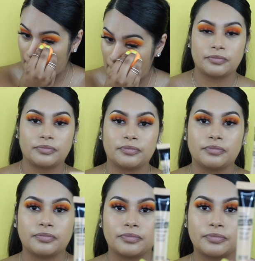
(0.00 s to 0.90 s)
the
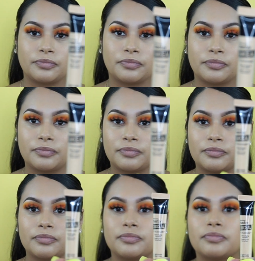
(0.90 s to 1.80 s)
Maybelline
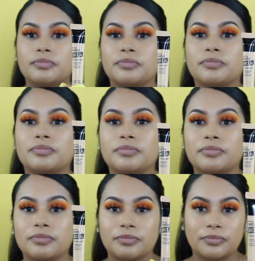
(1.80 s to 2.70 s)
Camouflage
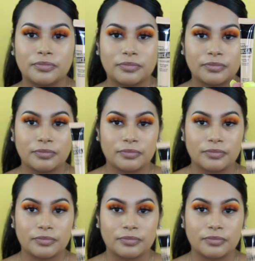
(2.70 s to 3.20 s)
Concealer.